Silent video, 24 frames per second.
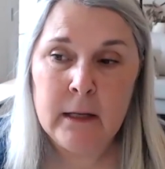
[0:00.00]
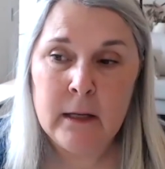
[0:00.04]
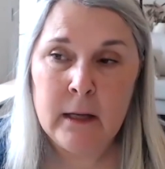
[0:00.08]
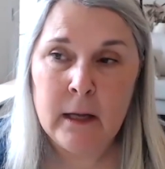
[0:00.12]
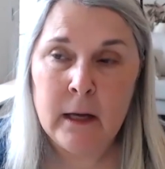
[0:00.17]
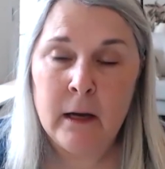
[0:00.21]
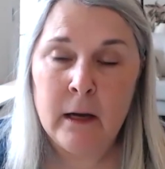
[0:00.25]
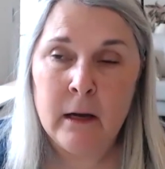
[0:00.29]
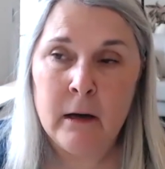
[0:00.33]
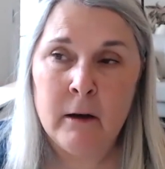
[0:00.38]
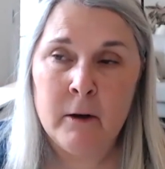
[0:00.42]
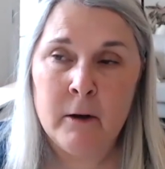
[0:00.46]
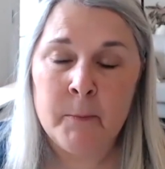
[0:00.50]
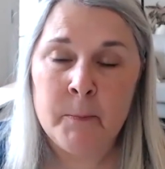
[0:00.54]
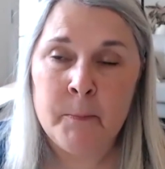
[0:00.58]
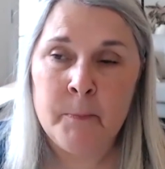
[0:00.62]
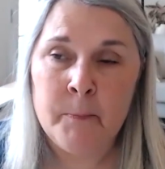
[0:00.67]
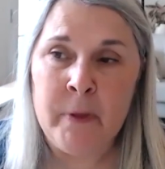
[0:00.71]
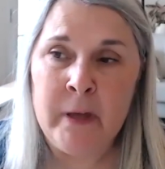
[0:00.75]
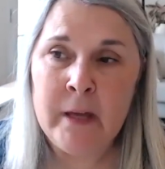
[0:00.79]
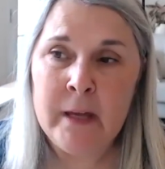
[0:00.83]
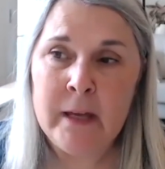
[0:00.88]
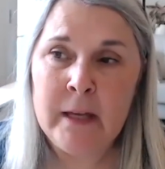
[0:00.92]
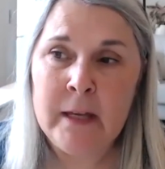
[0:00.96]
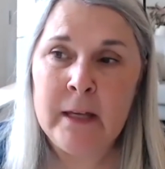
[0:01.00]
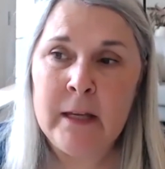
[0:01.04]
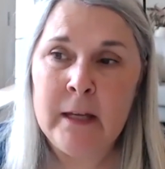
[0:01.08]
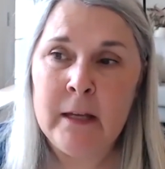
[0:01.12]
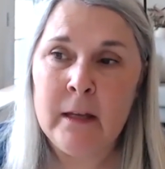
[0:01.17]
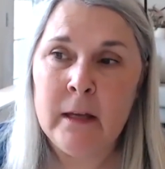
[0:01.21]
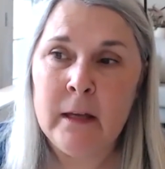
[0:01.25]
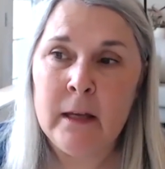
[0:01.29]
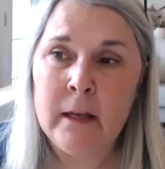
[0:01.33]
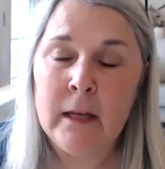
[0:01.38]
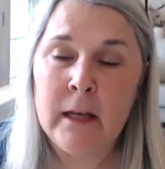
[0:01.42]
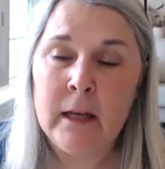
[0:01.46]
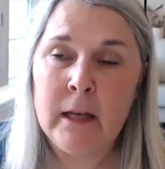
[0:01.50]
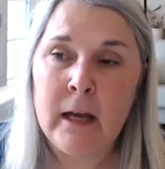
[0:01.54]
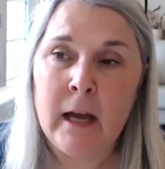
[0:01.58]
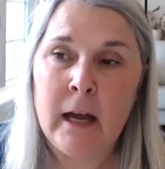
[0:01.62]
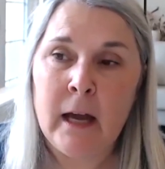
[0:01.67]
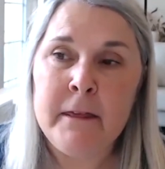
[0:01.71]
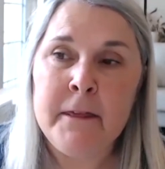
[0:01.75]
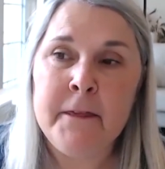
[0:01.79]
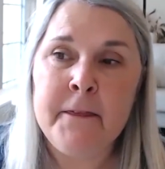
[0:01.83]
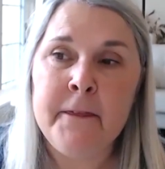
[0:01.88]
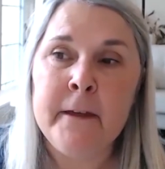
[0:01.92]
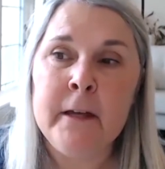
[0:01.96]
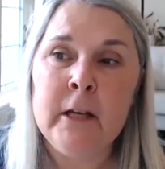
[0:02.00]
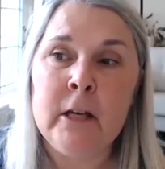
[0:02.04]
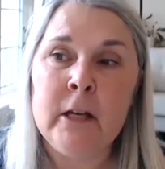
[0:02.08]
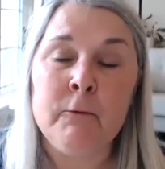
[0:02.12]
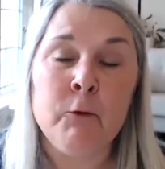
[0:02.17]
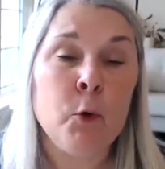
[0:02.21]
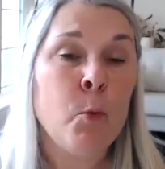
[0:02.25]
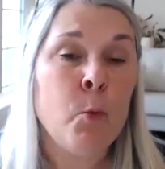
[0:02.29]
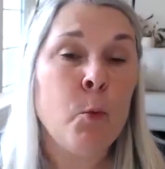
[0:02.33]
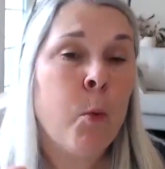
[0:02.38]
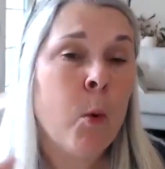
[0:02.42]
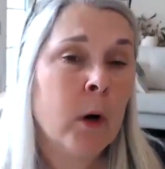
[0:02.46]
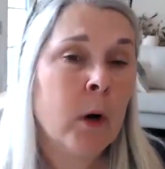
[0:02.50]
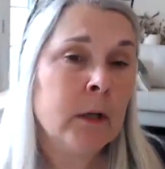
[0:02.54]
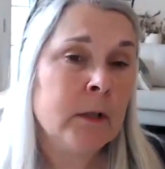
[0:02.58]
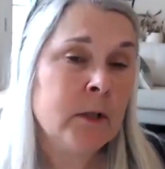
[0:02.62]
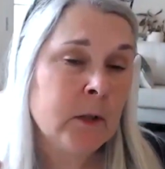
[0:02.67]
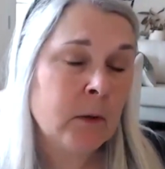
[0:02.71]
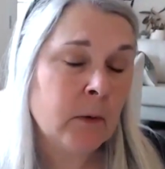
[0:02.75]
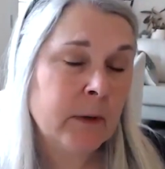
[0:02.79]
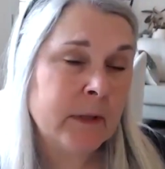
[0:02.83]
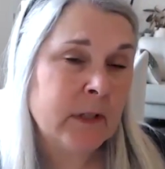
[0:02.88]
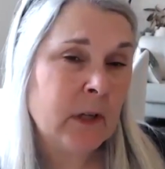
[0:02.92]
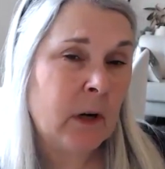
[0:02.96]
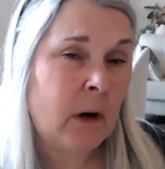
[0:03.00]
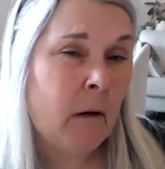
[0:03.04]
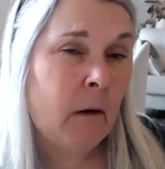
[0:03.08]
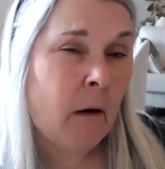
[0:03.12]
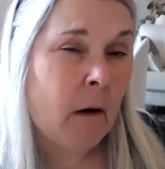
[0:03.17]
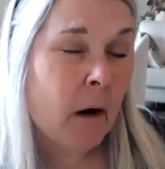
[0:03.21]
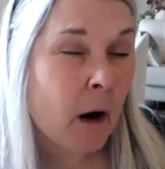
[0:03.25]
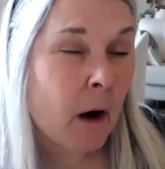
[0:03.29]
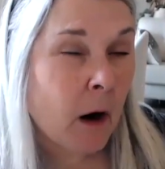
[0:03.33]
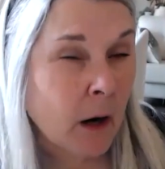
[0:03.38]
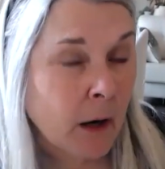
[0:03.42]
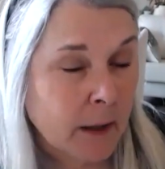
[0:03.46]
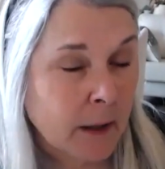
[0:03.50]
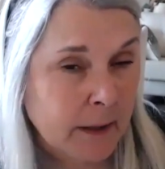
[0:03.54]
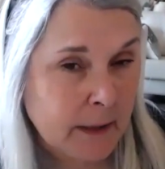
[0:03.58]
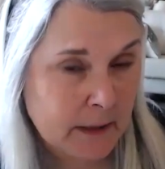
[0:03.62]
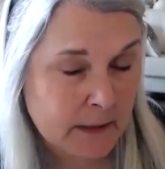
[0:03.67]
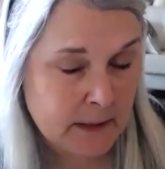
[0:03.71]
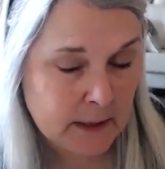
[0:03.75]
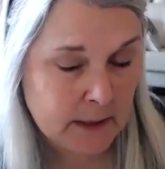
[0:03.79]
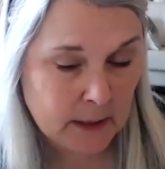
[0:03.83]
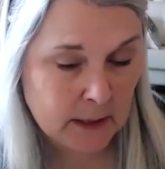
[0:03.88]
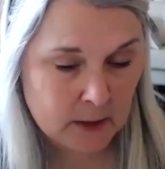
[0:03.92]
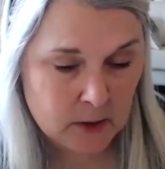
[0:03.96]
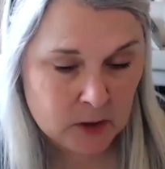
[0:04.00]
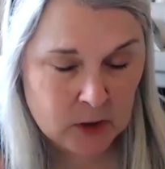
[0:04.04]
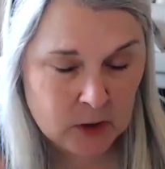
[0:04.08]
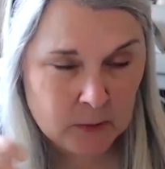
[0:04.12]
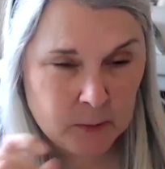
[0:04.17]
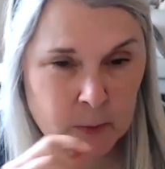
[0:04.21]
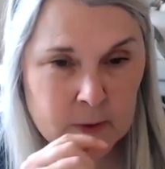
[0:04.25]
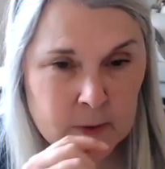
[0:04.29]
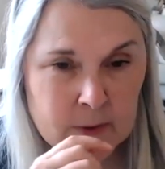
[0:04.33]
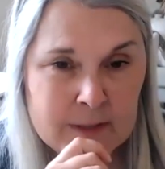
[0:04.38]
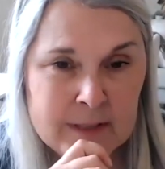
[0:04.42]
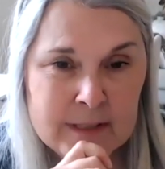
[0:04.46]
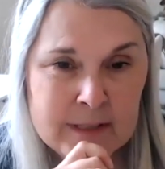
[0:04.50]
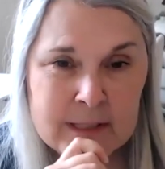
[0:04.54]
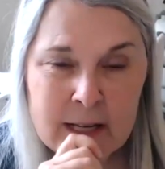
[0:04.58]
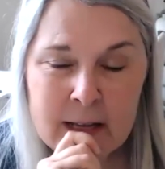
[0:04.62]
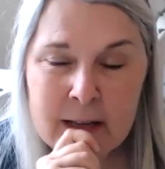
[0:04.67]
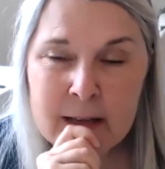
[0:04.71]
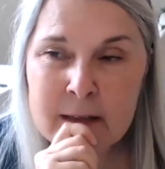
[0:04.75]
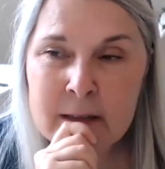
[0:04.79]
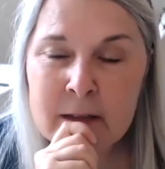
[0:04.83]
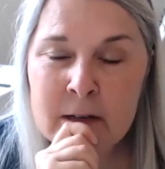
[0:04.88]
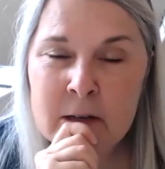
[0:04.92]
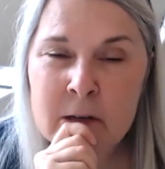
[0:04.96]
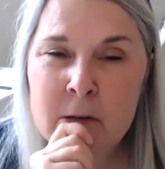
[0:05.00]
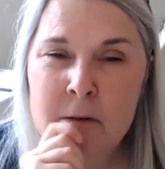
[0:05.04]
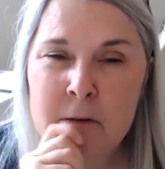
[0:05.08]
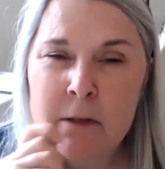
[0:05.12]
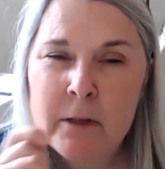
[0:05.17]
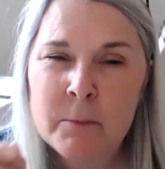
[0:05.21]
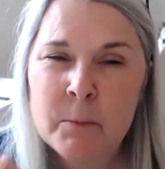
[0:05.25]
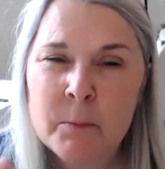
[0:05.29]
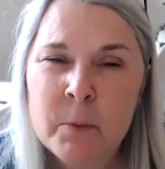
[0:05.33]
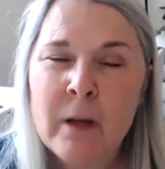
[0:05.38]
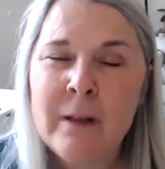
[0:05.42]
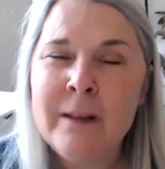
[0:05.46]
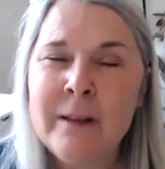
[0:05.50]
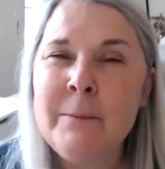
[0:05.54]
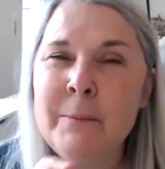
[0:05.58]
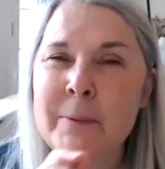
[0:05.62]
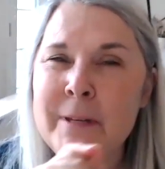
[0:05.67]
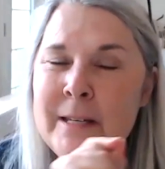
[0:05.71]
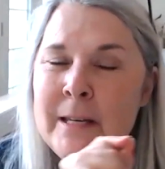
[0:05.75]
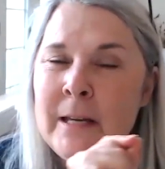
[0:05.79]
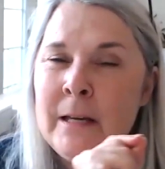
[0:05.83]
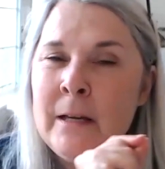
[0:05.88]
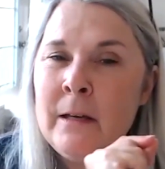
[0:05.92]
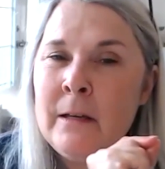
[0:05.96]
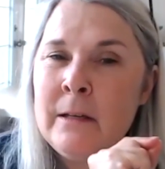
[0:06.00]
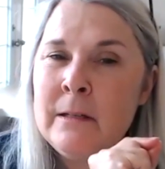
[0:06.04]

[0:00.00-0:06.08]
I think if you want to go into architecture per se, though, you'd probably be